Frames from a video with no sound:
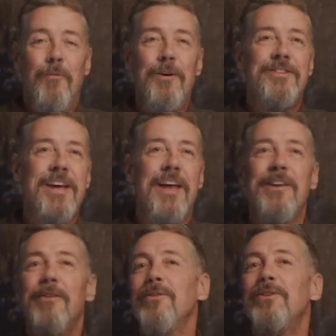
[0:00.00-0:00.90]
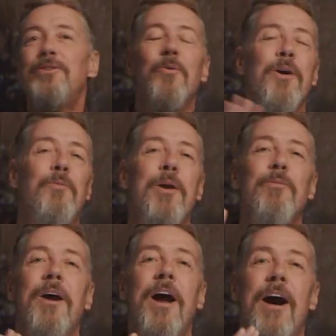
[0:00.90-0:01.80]
we sat there on the shore and we
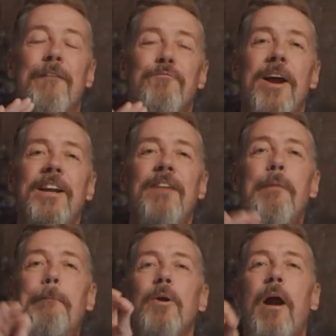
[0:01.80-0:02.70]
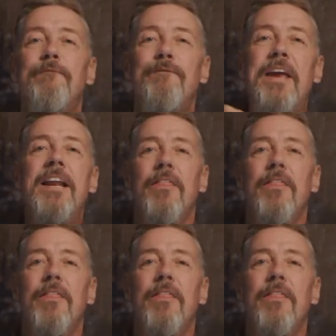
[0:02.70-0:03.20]
were afraid to even put our feet